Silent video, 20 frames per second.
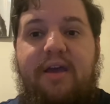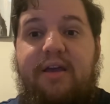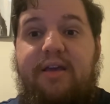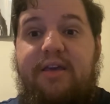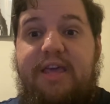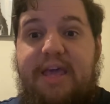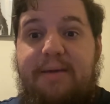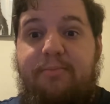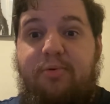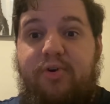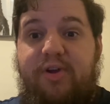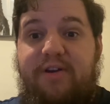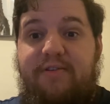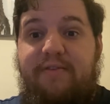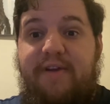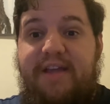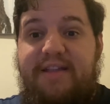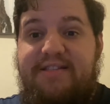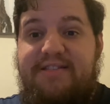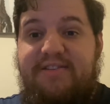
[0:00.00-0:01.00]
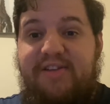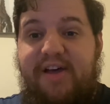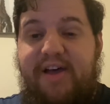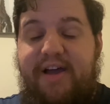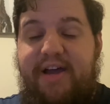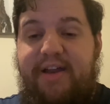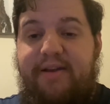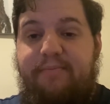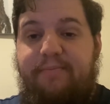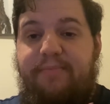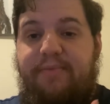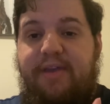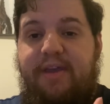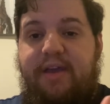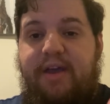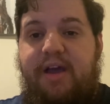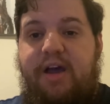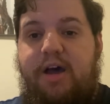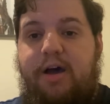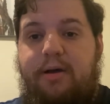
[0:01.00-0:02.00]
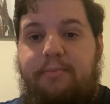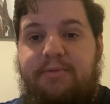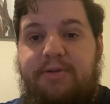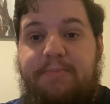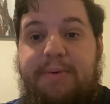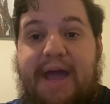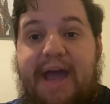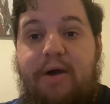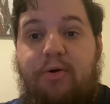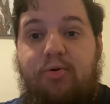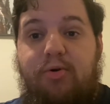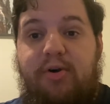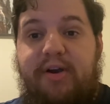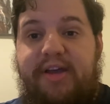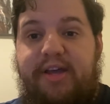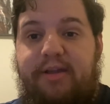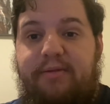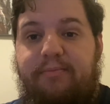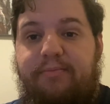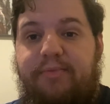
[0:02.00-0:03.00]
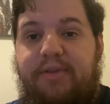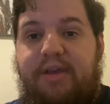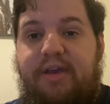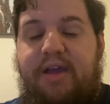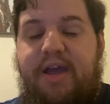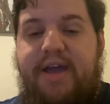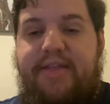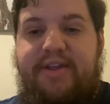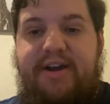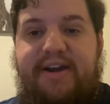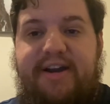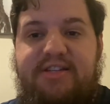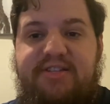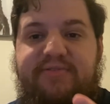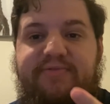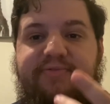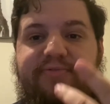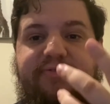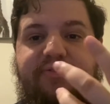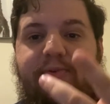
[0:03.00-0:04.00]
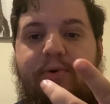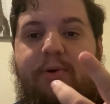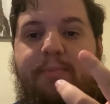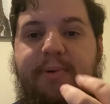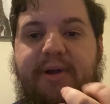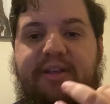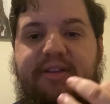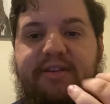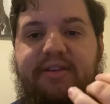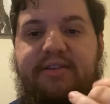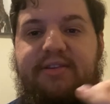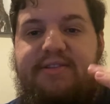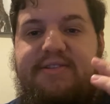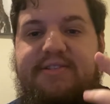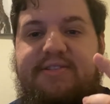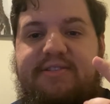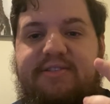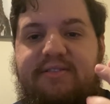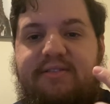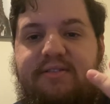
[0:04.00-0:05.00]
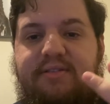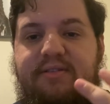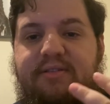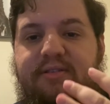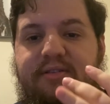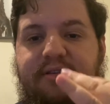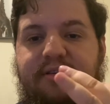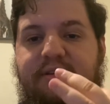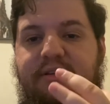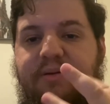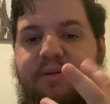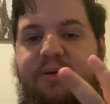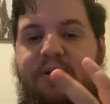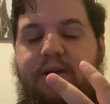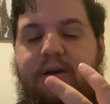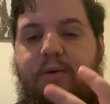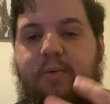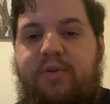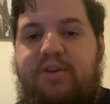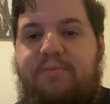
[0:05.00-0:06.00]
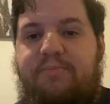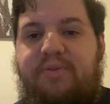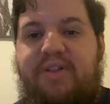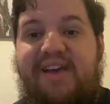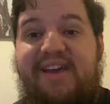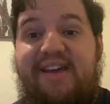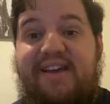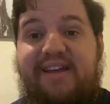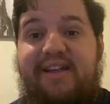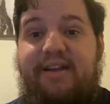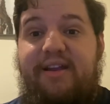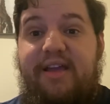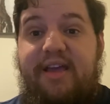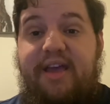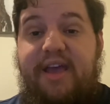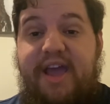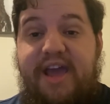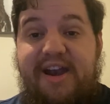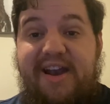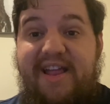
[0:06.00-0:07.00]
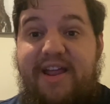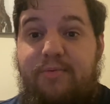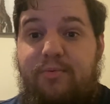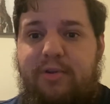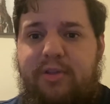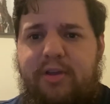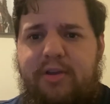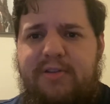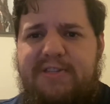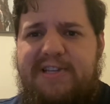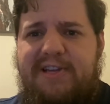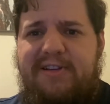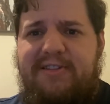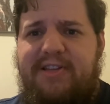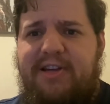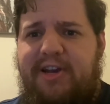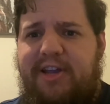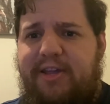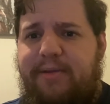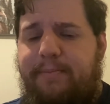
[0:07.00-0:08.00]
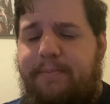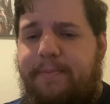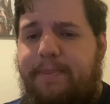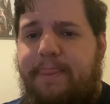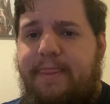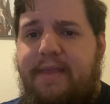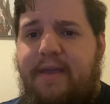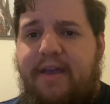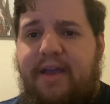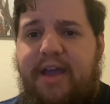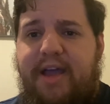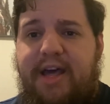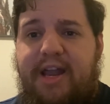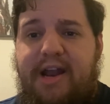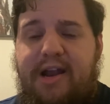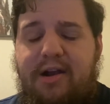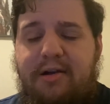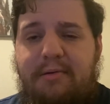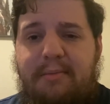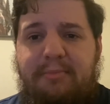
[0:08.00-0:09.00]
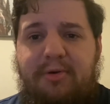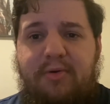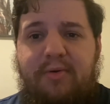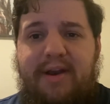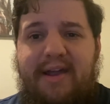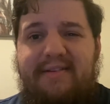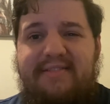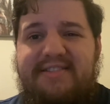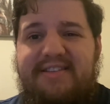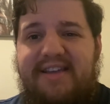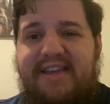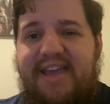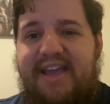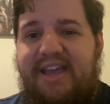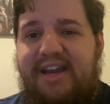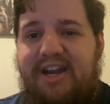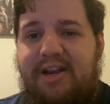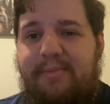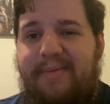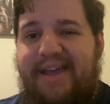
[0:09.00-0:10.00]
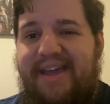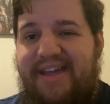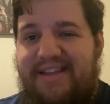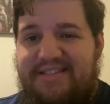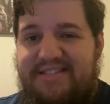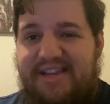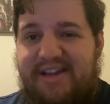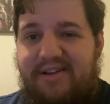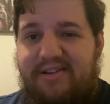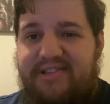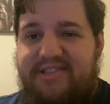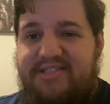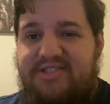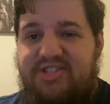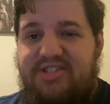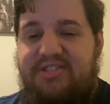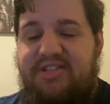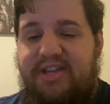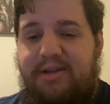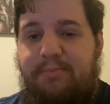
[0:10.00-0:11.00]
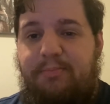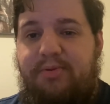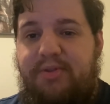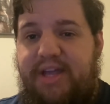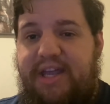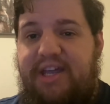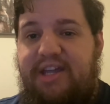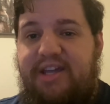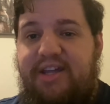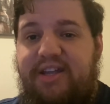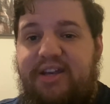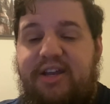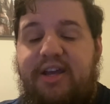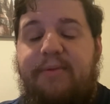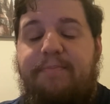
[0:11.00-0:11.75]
Game Boy Advance slot to power it, and then it has 4 buttons when you play it, and it had a really good song on it. And I remember when I was like hanging out at my aunt's house, just like playing